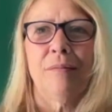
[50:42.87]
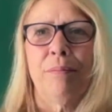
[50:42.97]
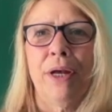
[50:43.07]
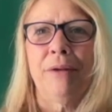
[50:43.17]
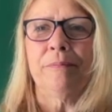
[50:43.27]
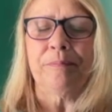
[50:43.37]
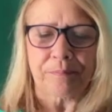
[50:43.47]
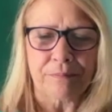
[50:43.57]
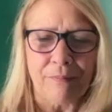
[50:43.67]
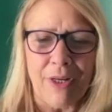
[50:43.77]
But
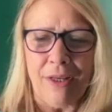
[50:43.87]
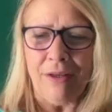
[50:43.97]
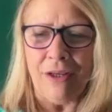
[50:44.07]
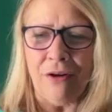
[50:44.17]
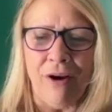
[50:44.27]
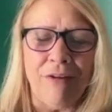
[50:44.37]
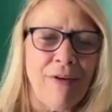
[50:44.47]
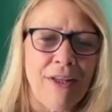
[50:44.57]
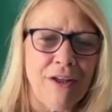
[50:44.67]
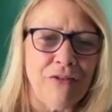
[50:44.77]
I
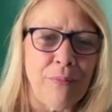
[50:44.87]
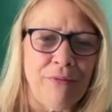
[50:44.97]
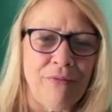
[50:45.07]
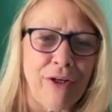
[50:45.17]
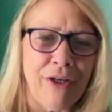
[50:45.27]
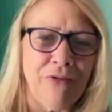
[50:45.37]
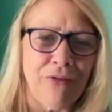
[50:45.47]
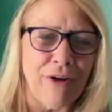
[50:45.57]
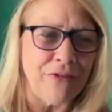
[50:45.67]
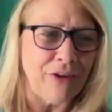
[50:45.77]
find that to be very
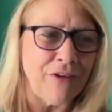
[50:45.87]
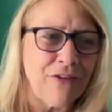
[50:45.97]
interesting.